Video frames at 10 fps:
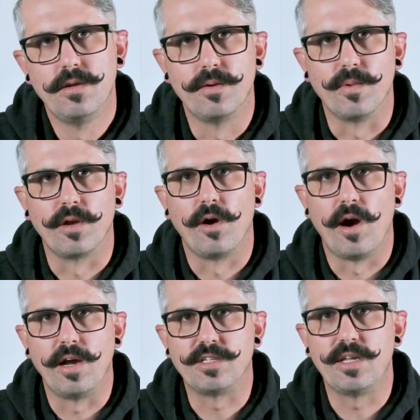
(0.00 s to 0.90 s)
I'm like, all
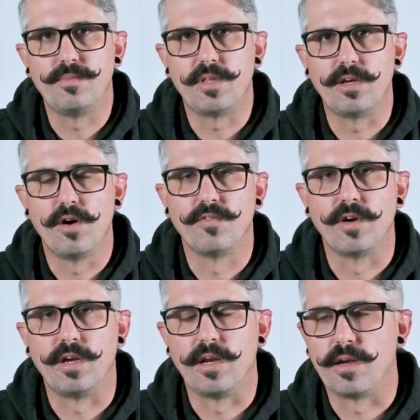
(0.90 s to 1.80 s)
right, same thing over
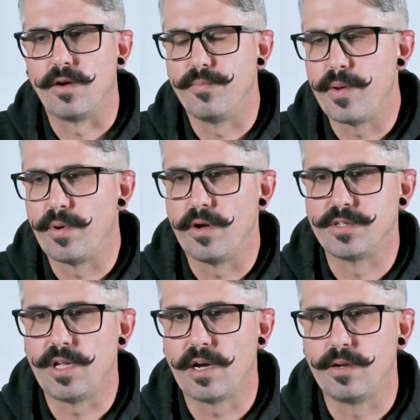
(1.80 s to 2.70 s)
again. And I remember I
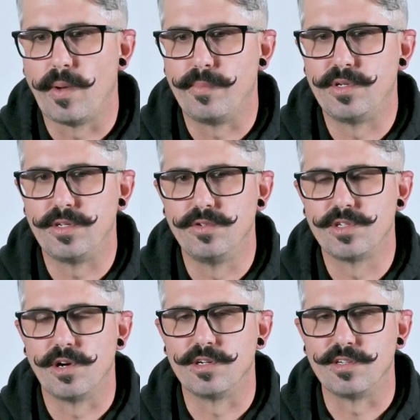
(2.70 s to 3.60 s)
was talking to my platoon
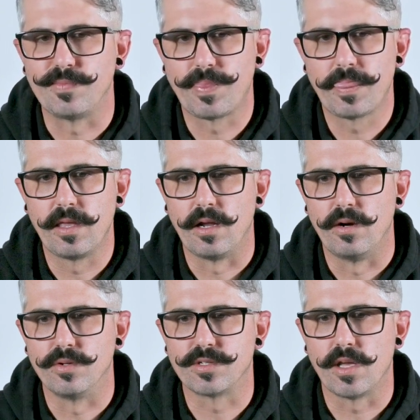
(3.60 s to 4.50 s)
sergeant, and I
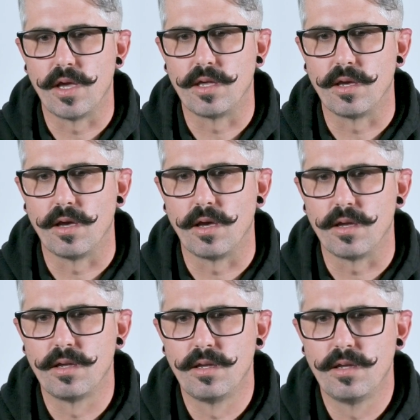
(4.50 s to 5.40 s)
was like, I
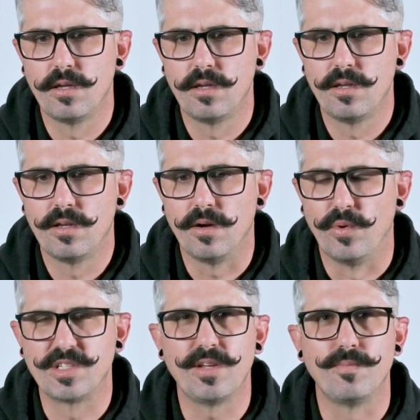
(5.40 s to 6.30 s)

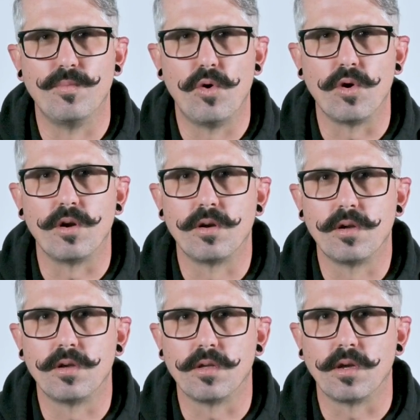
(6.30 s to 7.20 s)
want something more.
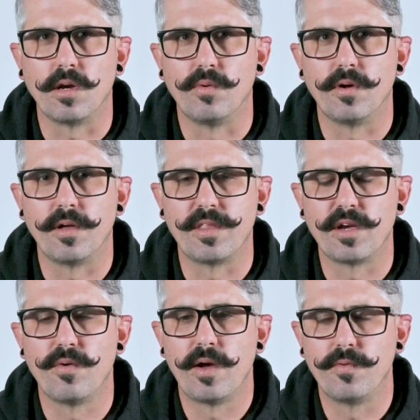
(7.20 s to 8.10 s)
Like
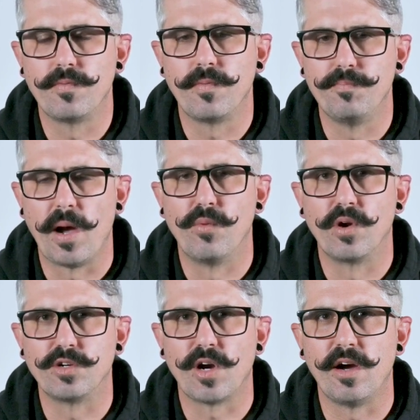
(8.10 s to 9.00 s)
might
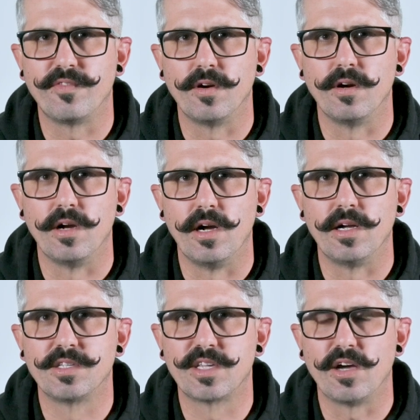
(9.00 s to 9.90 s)
want to try out for
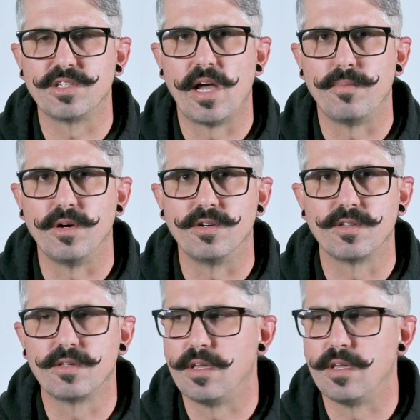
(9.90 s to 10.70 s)
scout snipers.